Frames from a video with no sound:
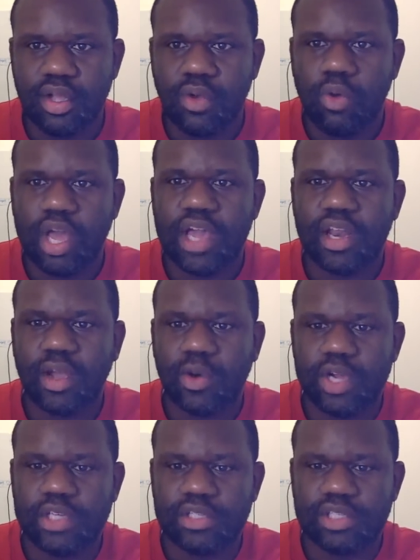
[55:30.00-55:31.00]
What kind of
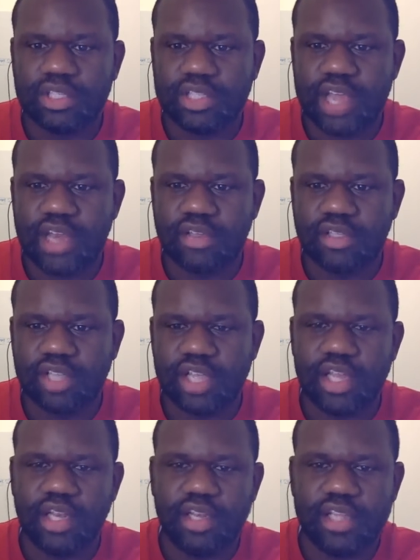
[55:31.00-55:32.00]
question is that,
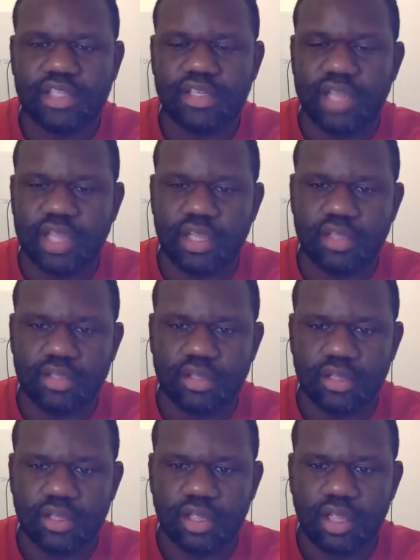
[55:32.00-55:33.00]
O'Shea? Listen, nigga,
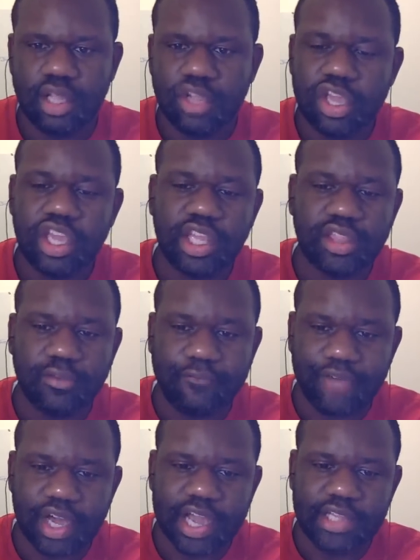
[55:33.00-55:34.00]
you can get the
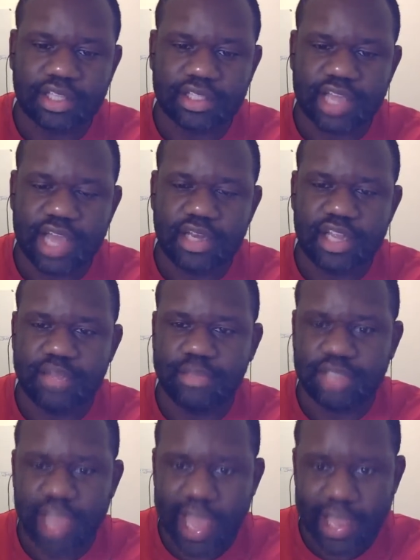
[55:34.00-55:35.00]
fuck out this goddamn
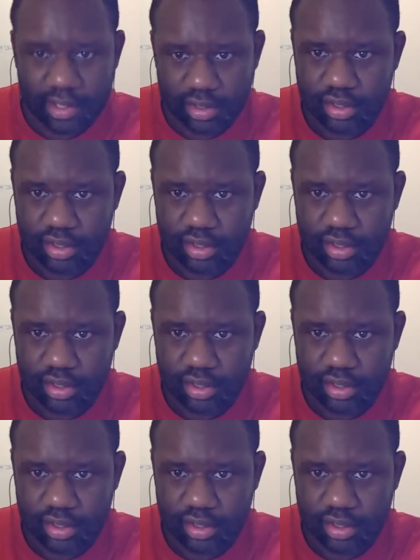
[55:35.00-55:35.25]
chat.